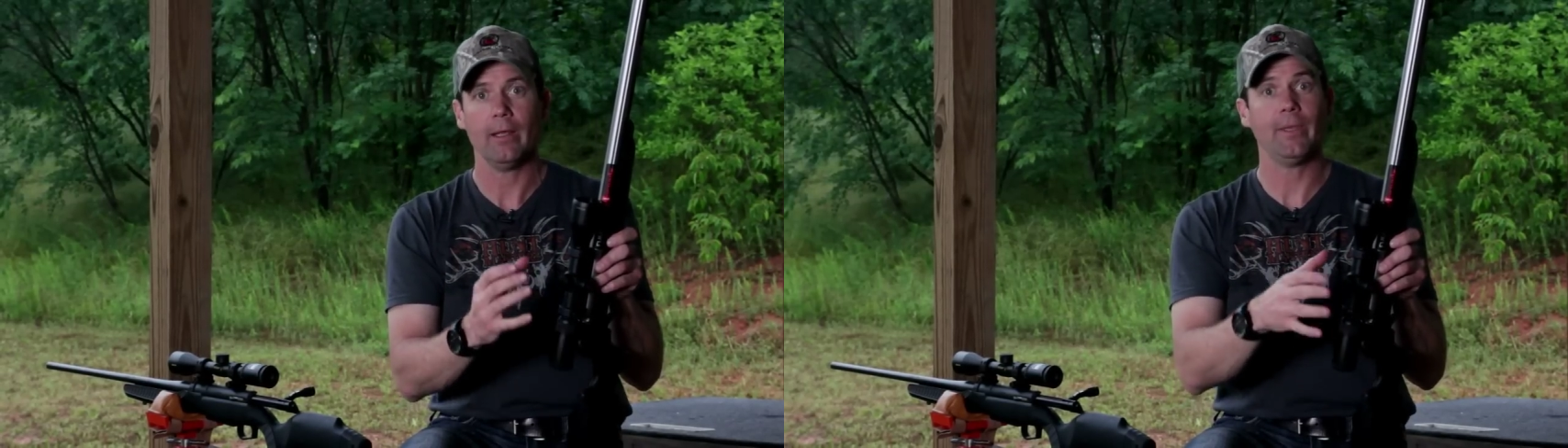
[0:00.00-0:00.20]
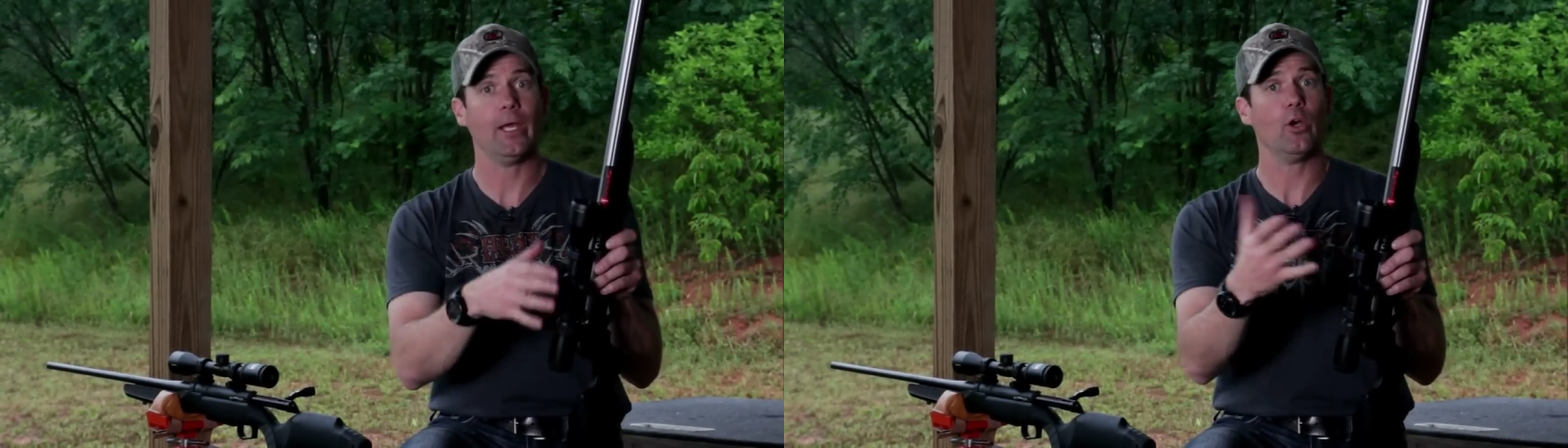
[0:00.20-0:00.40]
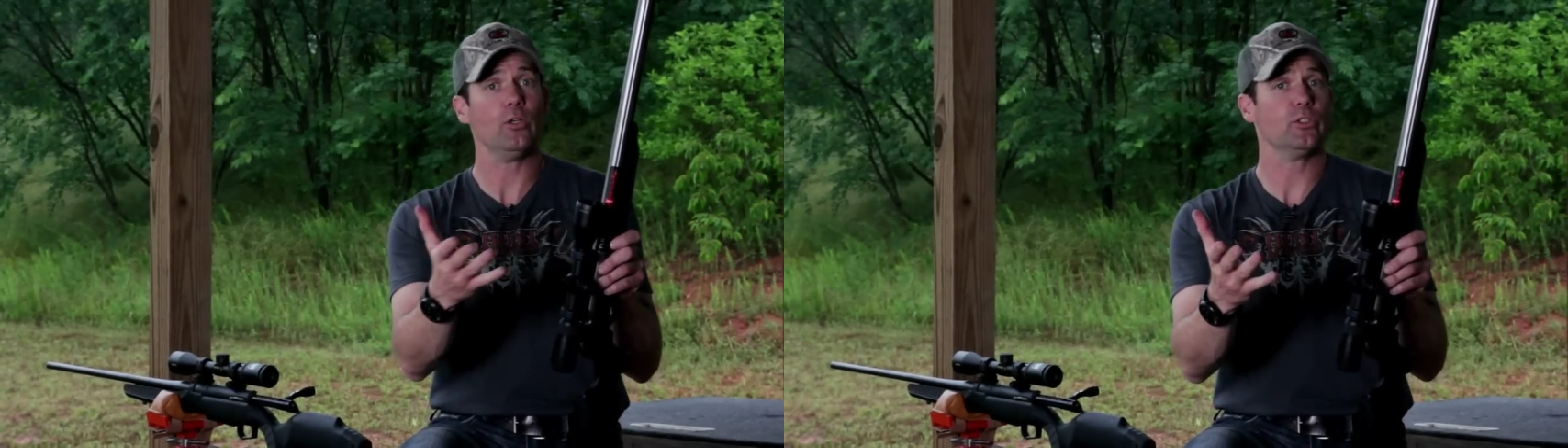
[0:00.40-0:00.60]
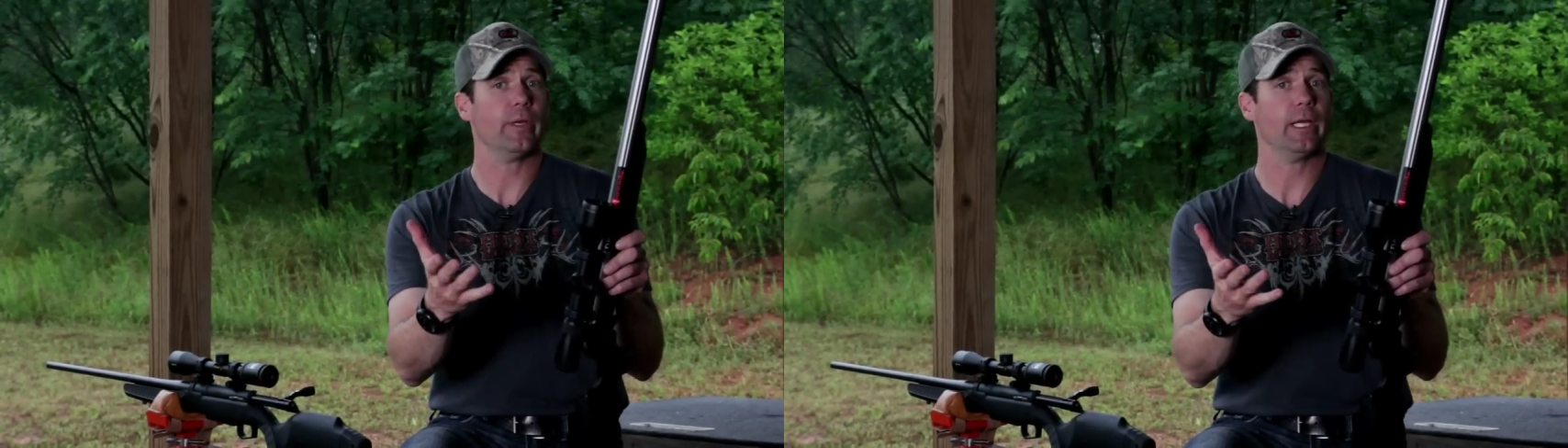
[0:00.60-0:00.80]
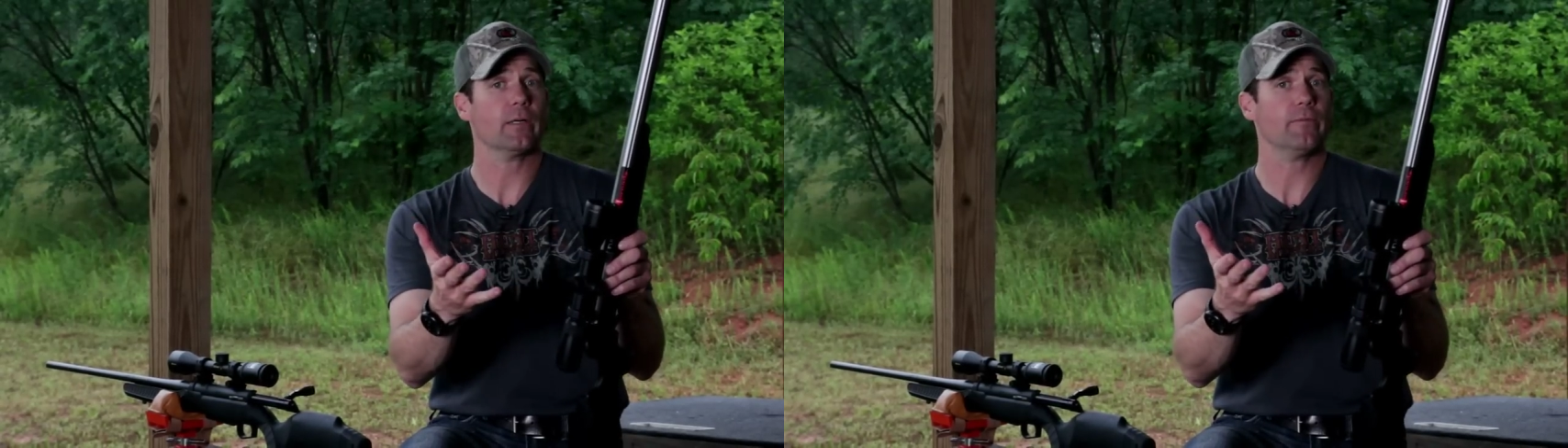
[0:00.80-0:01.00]
Now you also
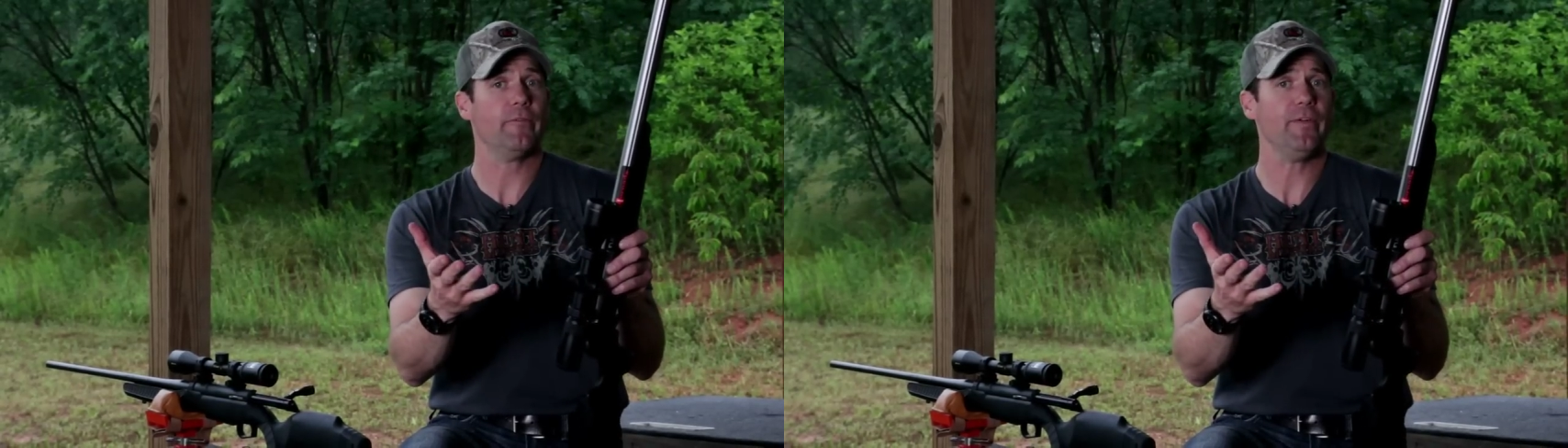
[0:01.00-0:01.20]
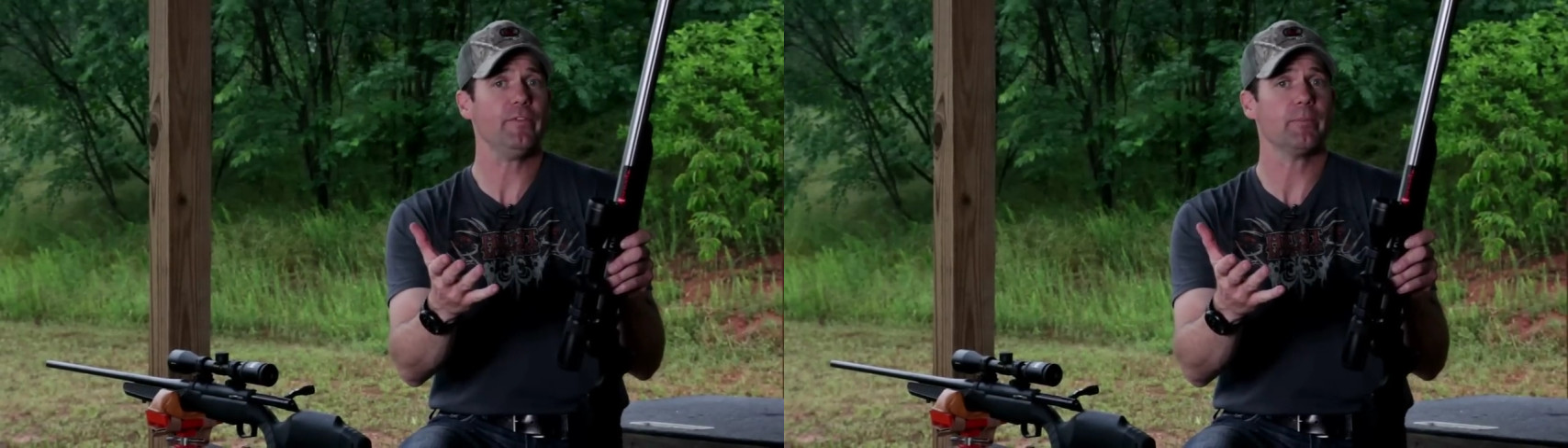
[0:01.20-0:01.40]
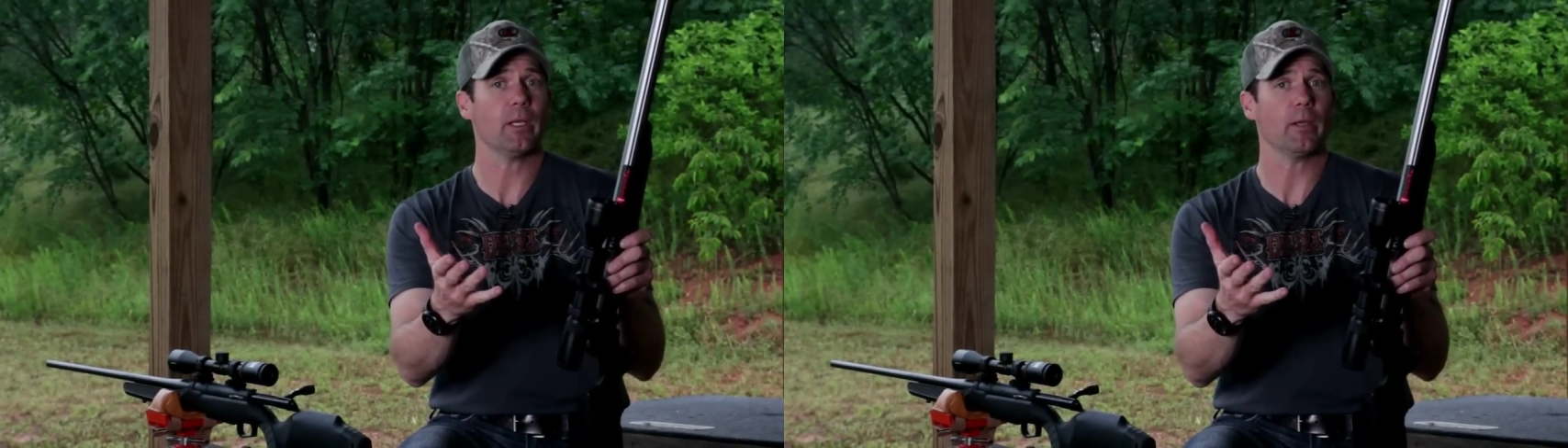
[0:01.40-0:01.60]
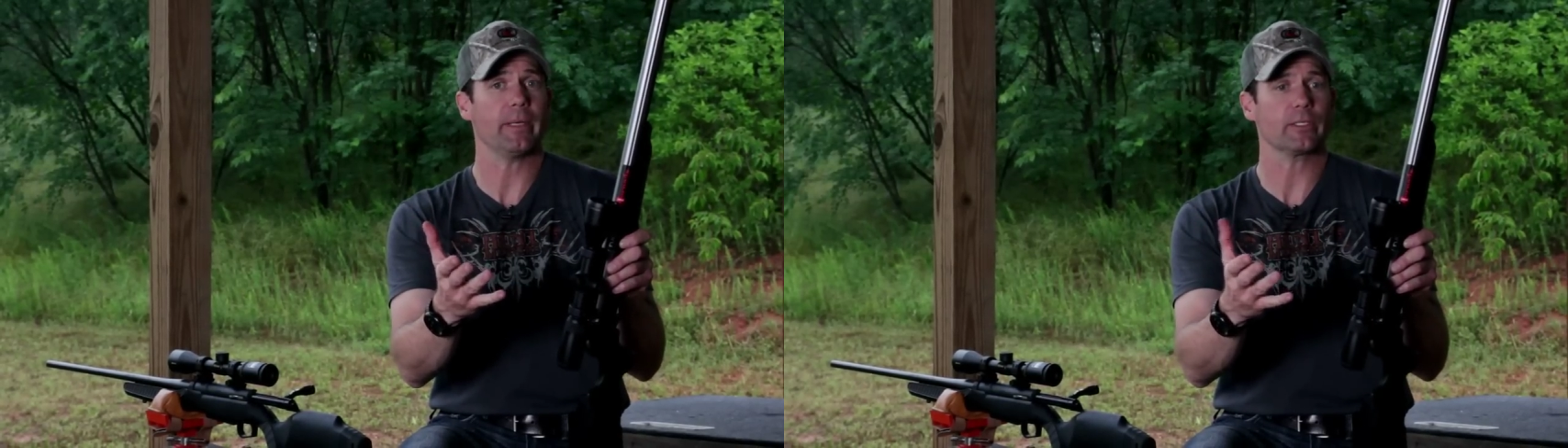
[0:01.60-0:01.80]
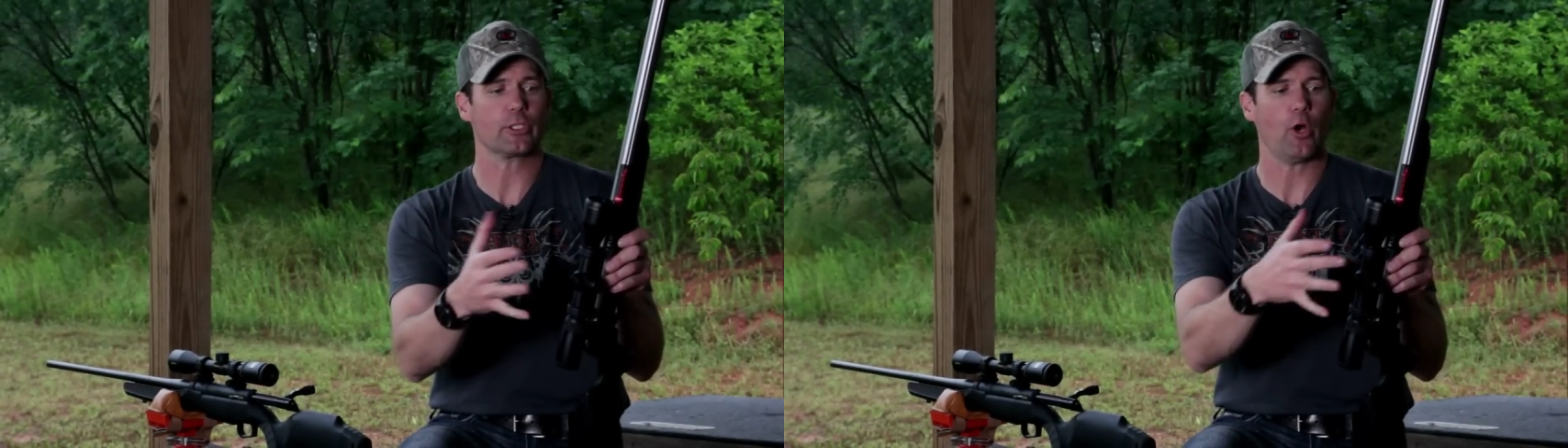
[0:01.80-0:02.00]
hear of a 50
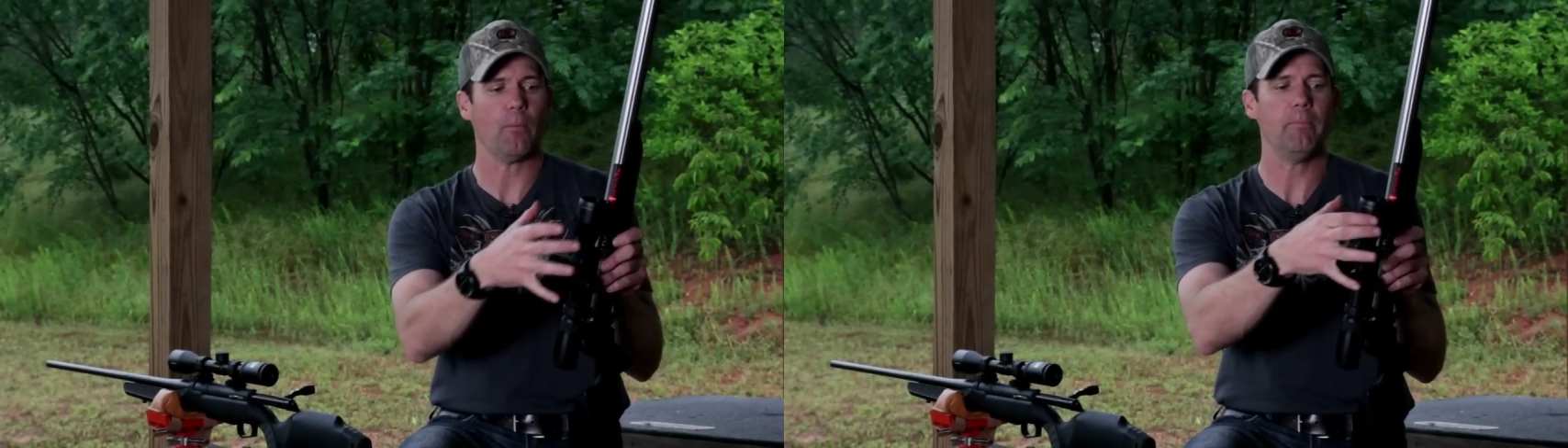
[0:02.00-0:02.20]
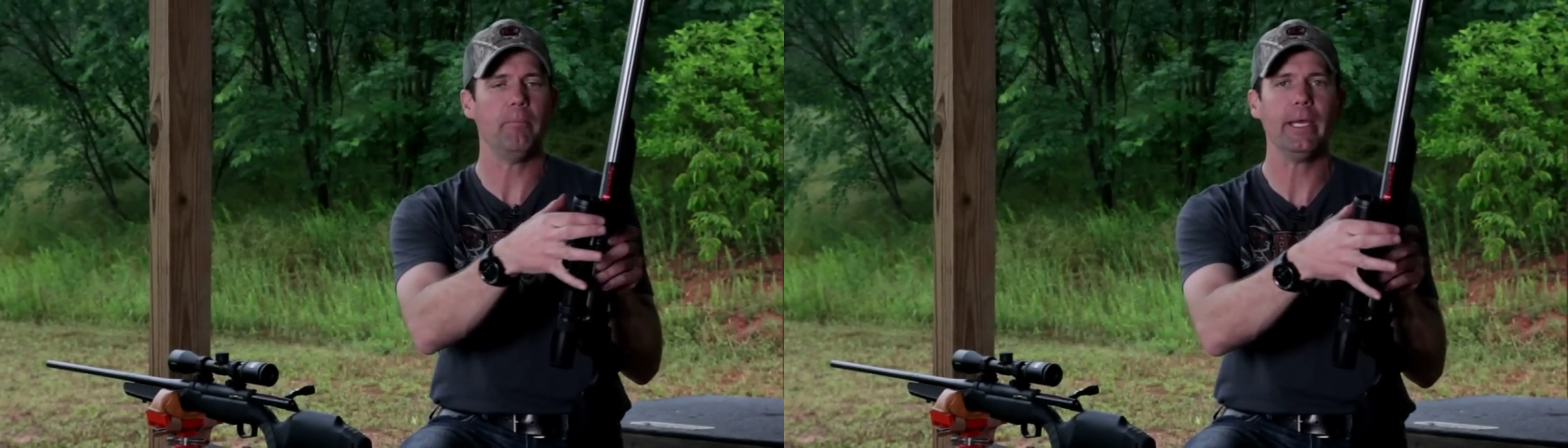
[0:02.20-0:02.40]
millimeter scope,